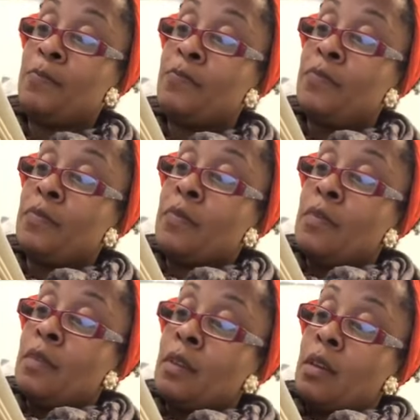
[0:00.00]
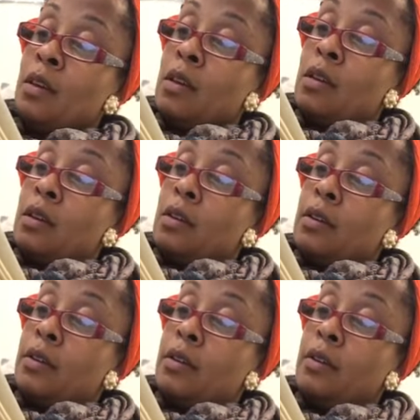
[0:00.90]

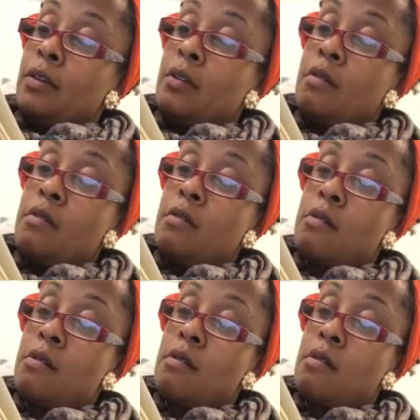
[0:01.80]
(no one is talking)